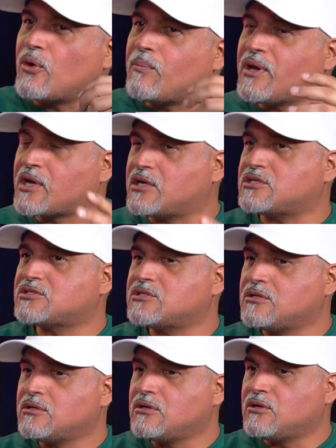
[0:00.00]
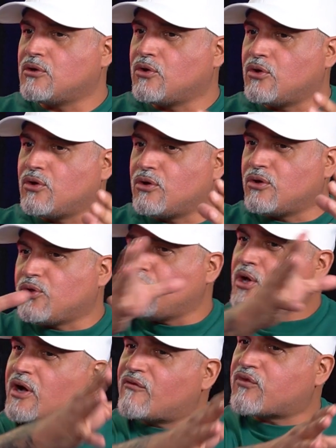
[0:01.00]
Because you
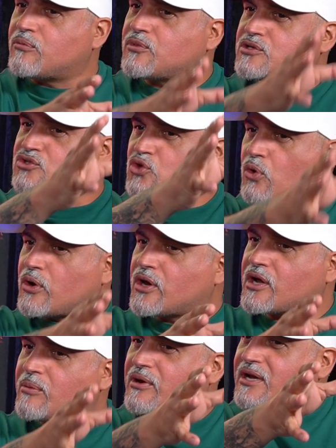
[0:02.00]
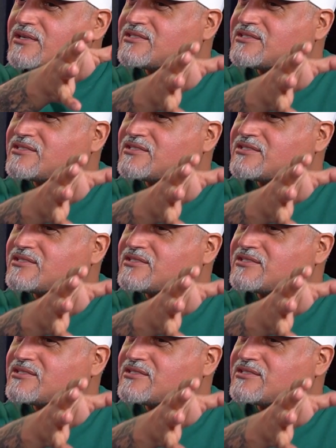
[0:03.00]
come from the story coming at